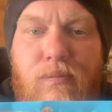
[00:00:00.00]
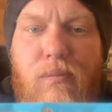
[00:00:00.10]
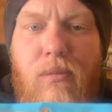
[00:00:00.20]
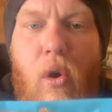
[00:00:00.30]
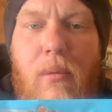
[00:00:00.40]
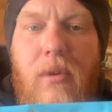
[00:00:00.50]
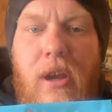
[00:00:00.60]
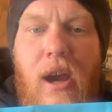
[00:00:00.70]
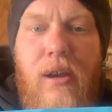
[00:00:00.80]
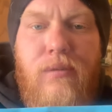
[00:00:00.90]

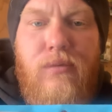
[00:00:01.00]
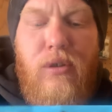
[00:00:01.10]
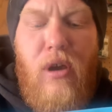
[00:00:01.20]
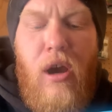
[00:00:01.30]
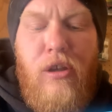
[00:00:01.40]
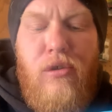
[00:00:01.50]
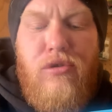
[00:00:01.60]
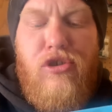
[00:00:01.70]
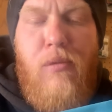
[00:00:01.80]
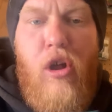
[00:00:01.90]
Normally I use
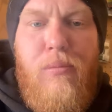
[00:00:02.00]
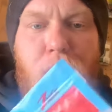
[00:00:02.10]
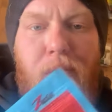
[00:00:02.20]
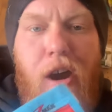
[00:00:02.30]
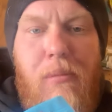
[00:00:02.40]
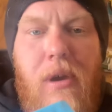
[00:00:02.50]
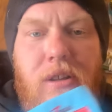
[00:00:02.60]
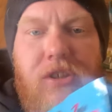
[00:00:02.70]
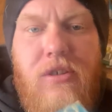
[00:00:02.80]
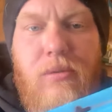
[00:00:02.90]
the smaller profile
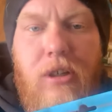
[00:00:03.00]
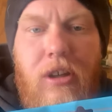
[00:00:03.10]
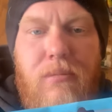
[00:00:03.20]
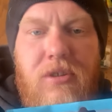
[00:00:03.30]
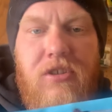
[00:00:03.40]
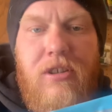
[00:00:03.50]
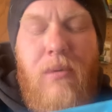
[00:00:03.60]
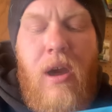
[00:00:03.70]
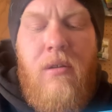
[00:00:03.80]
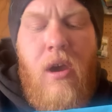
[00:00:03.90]
baits when it comes to
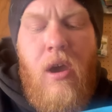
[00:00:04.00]
Z-Man.